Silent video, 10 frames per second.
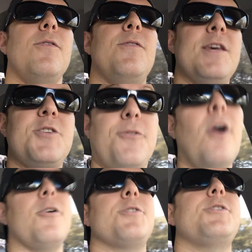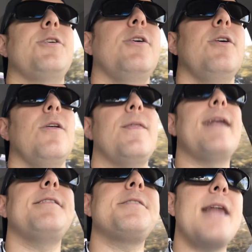this first.
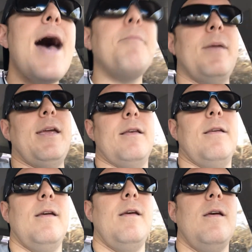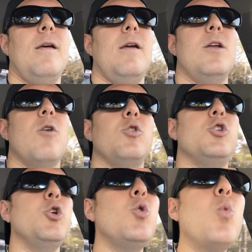That does not mean, you know,
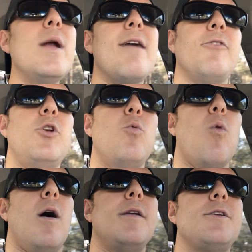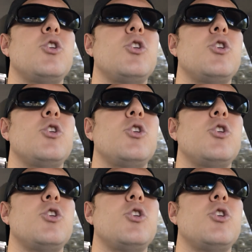do whatever you want,